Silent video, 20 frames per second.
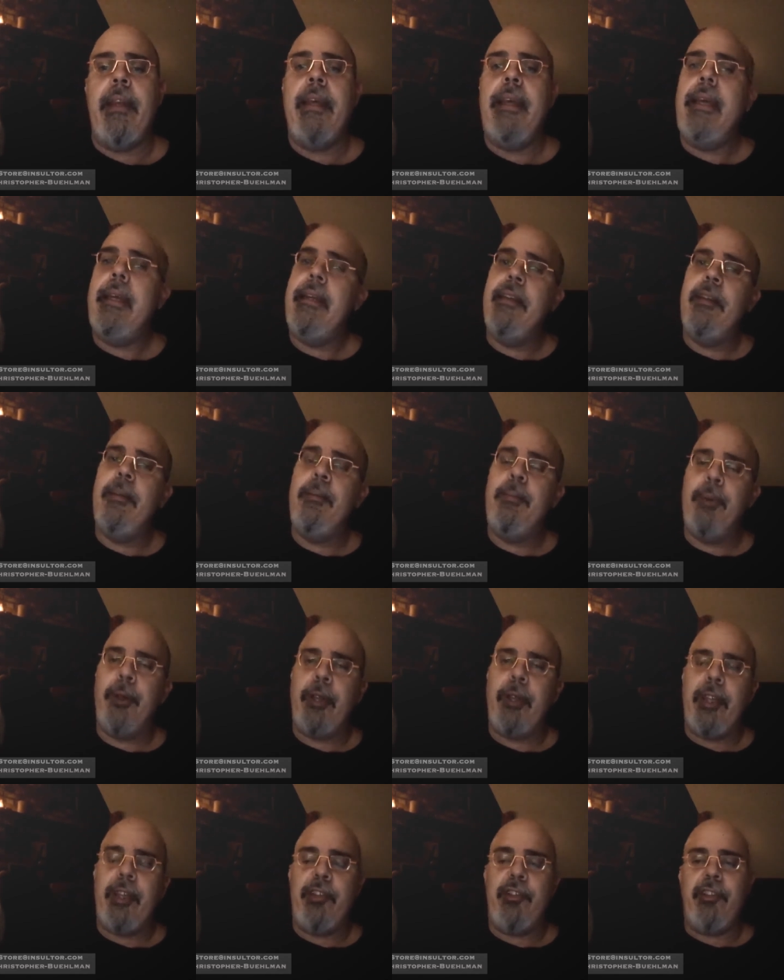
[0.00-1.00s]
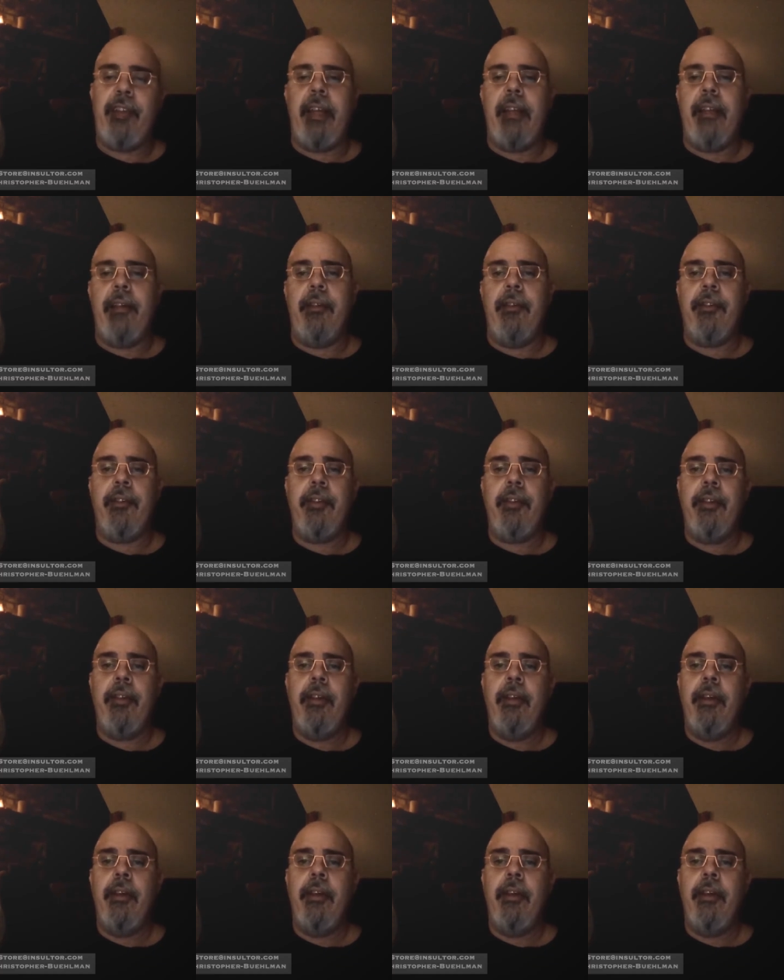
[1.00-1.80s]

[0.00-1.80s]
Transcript: hid in the murky shallows.